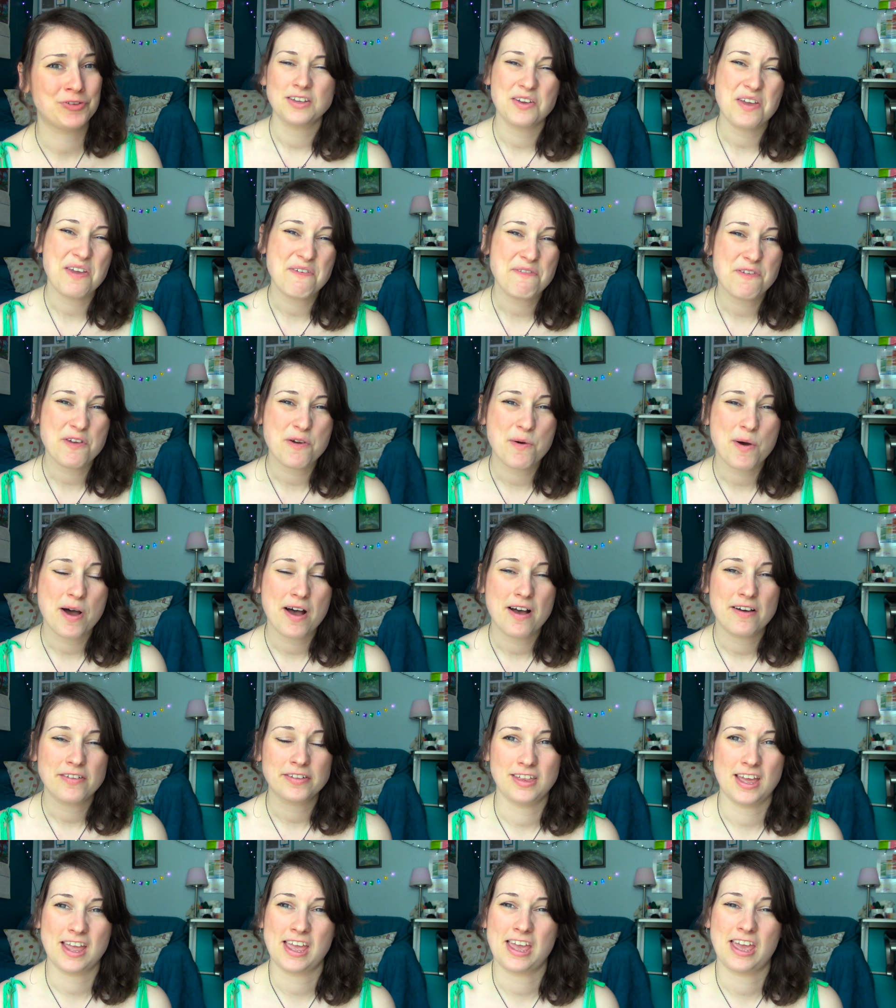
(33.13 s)
So if you are
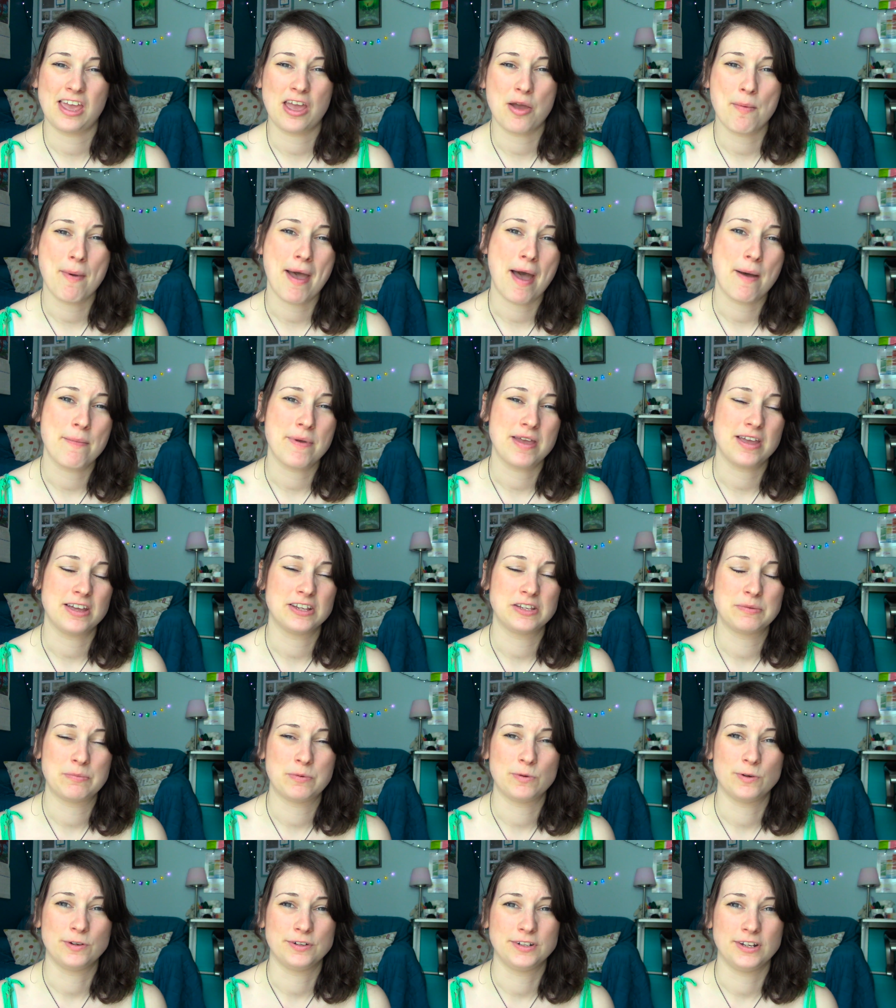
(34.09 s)
thinking about being a
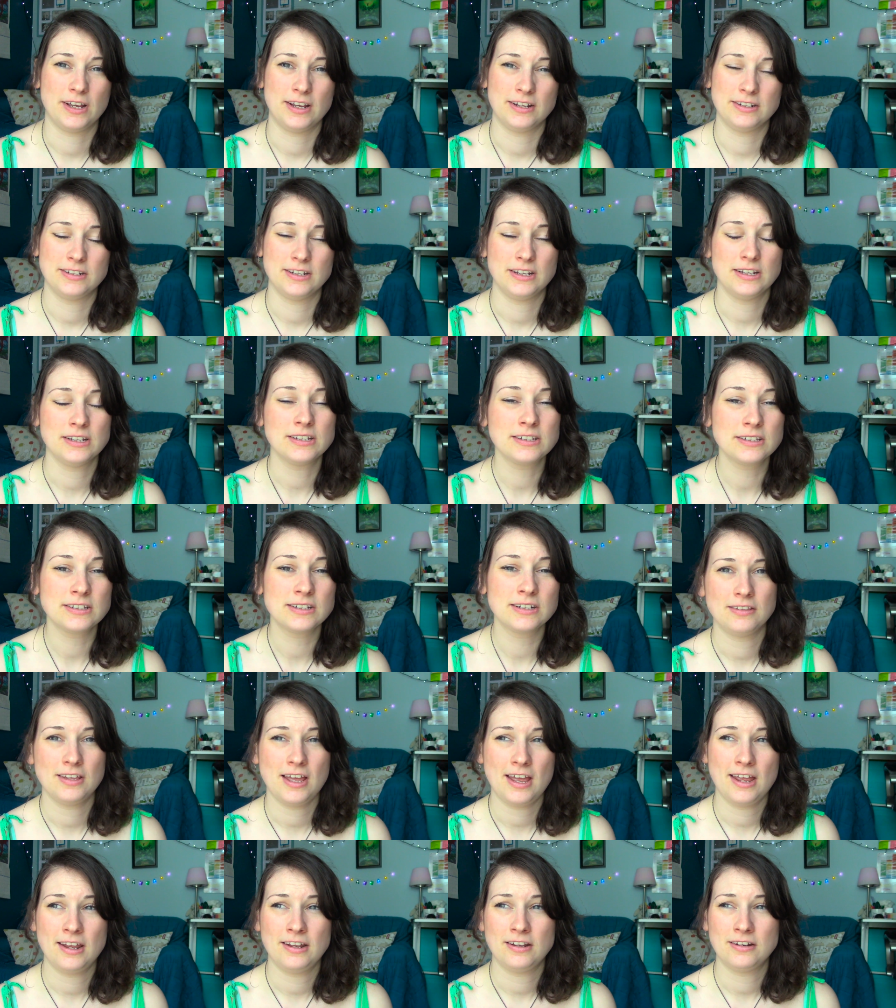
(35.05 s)
support artist,
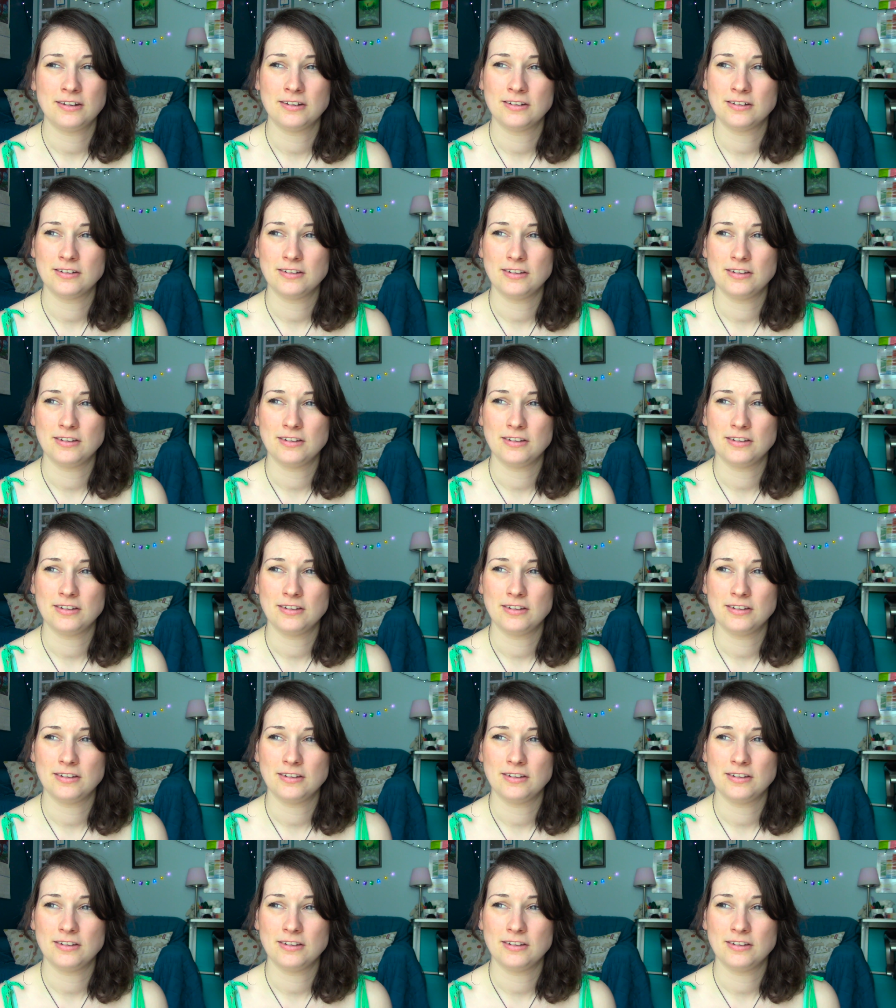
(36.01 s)
then